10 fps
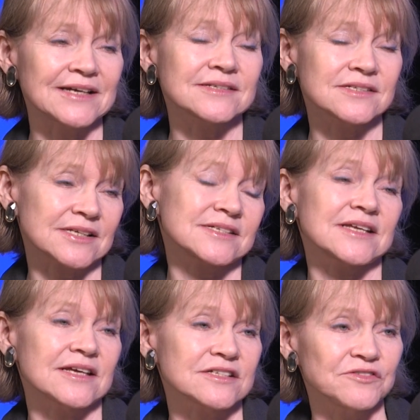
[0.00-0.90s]
that
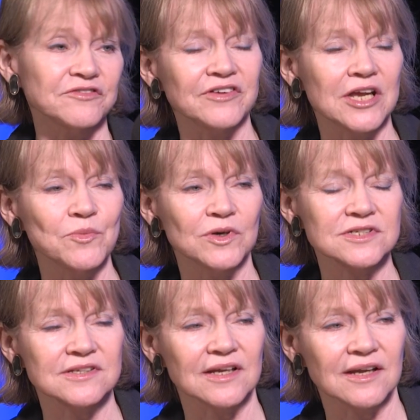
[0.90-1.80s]
success and fame
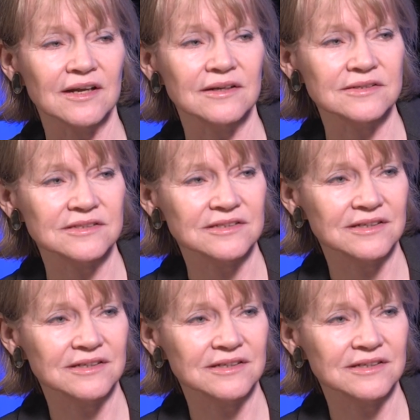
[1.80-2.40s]
once they get it.